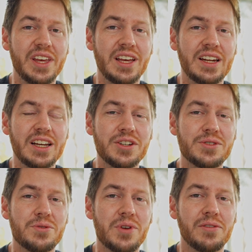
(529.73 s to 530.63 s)
and I used
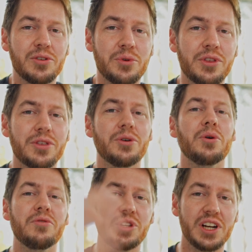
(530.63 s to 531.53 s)
to travel with
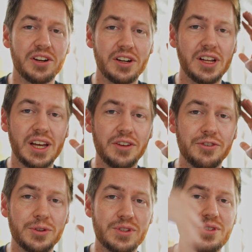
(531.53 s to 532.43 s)
over-ear
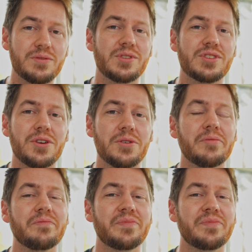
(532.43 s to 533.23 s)
headphones, so